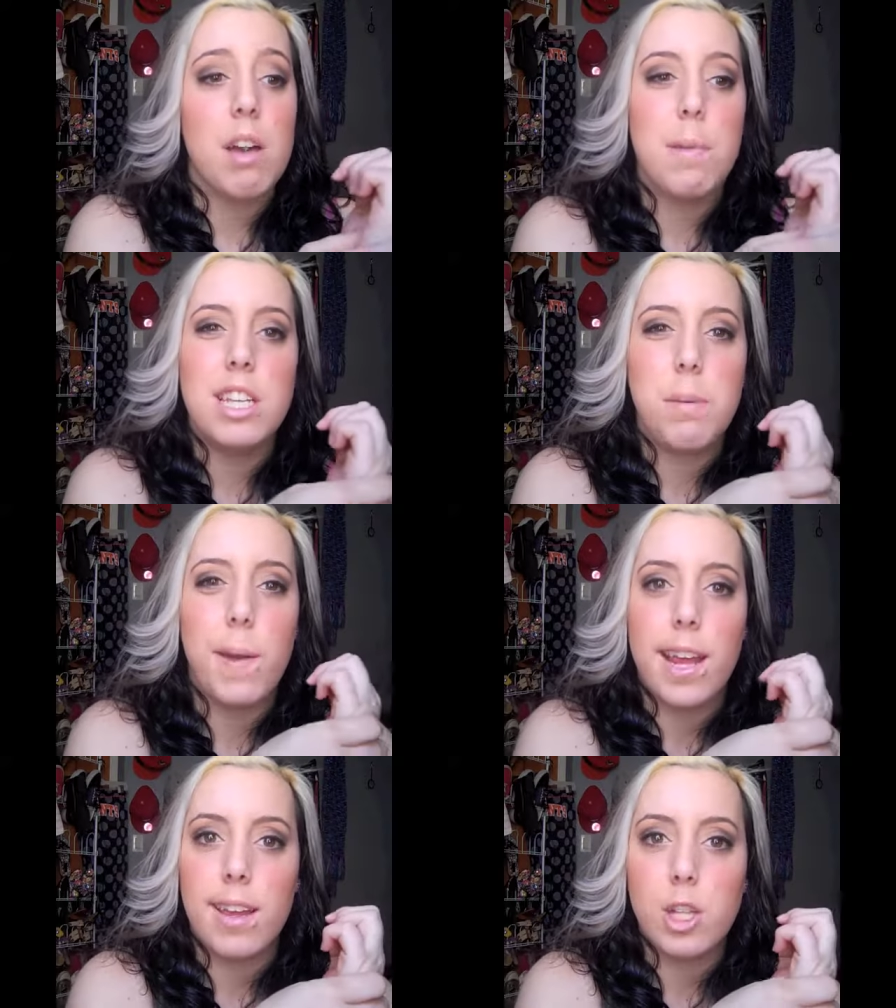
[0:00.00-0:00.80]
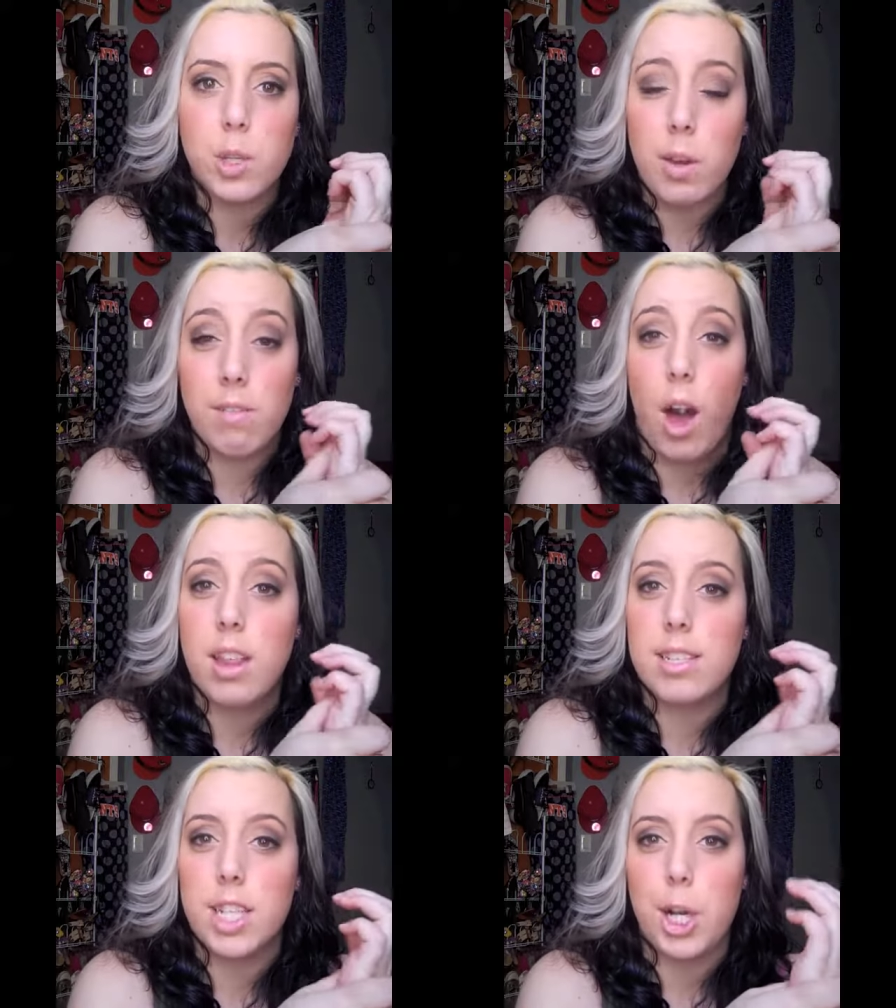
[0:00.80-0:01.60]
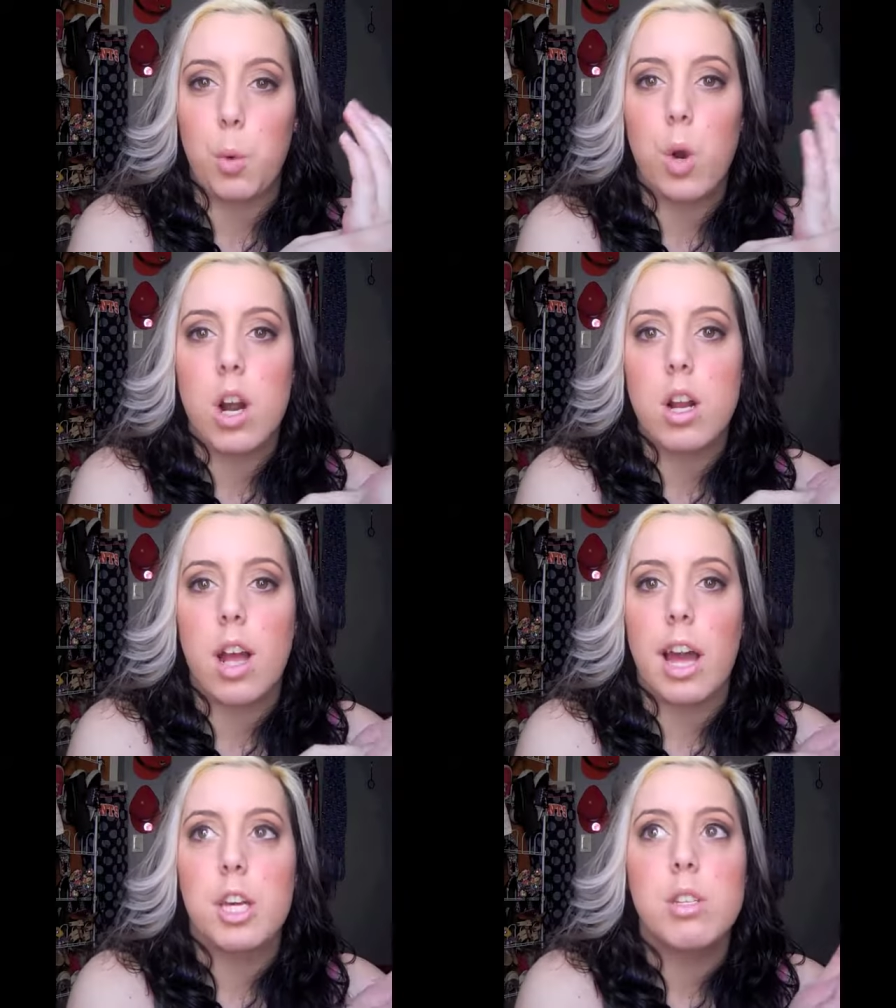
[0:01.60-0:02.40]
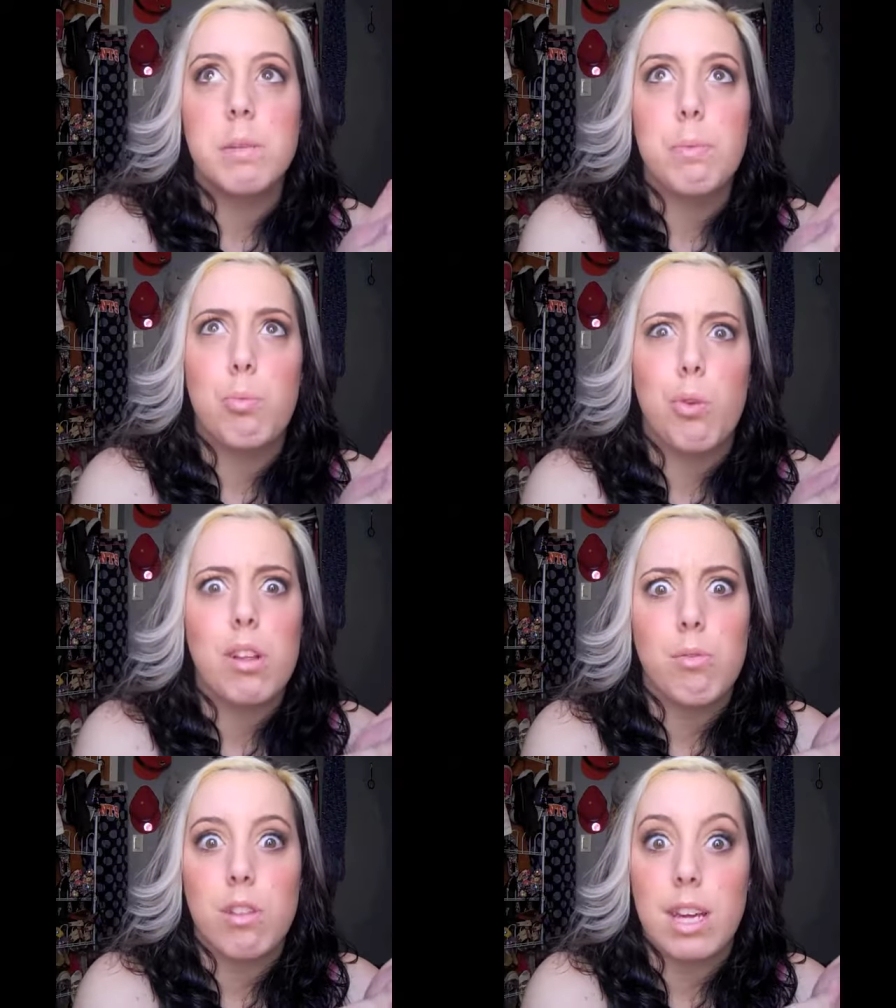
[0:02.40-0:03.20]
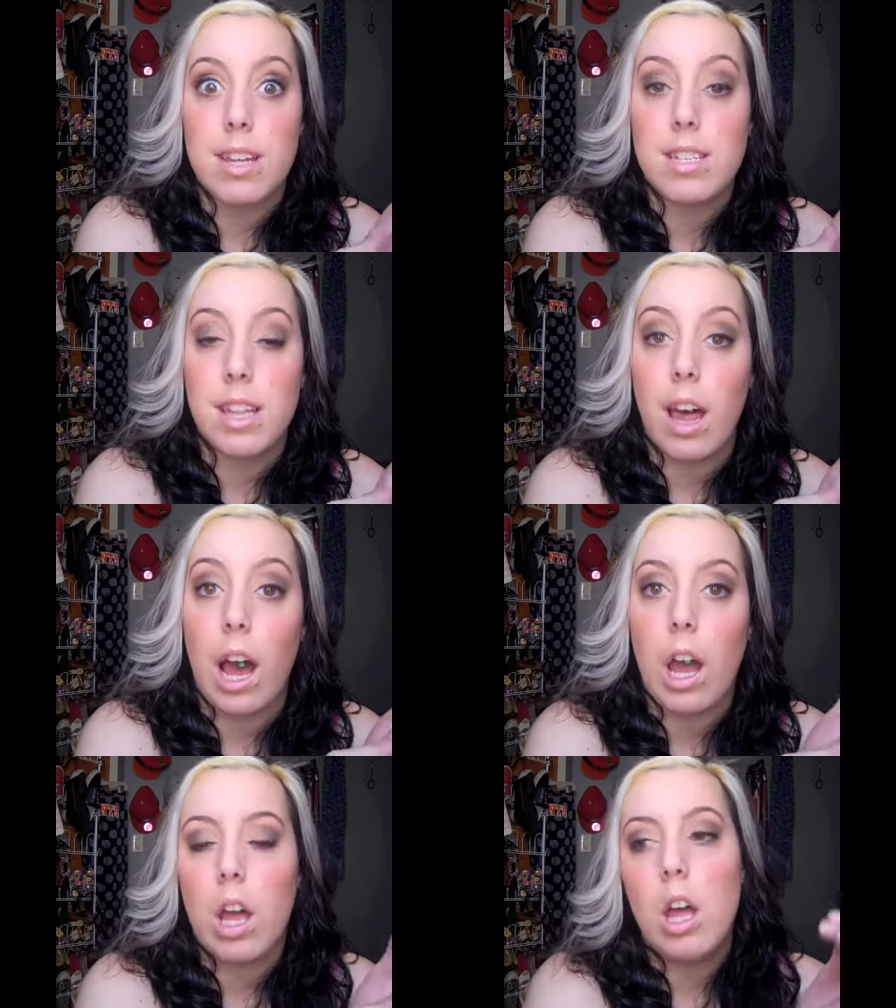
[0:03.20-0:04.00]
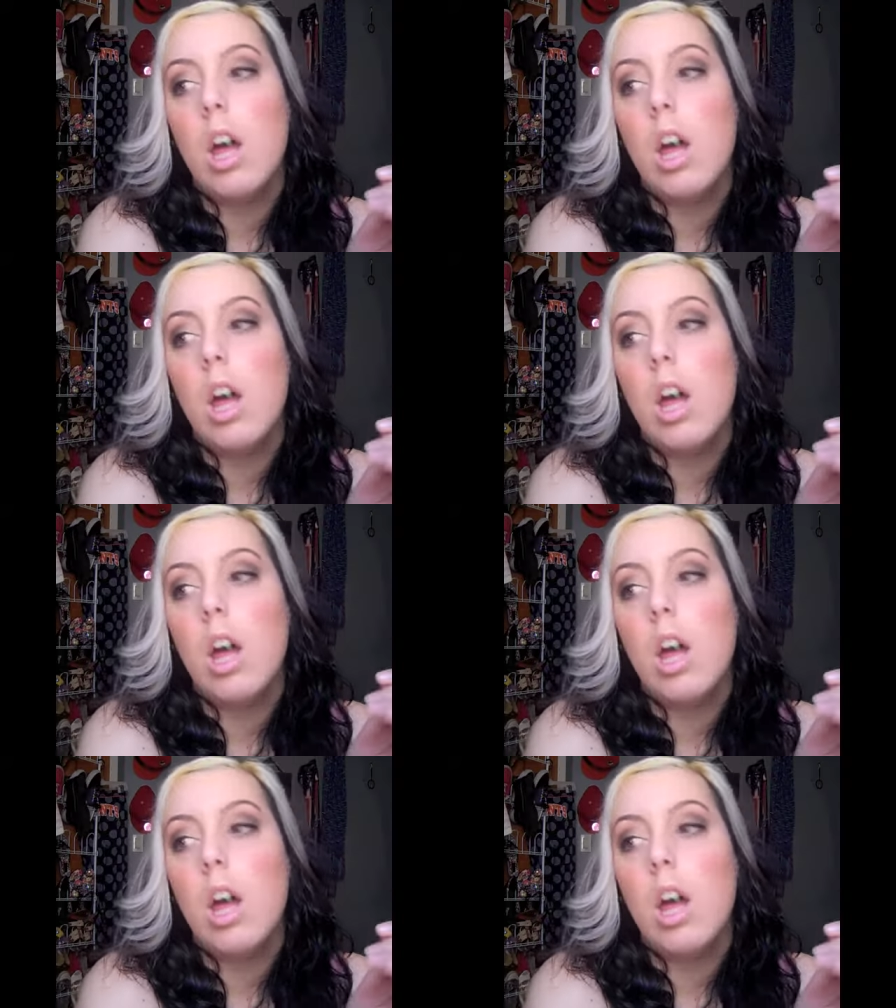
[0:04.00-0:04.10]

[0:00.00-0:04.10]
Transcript: I've been debating doing volunteer work. I used to be really, really into that.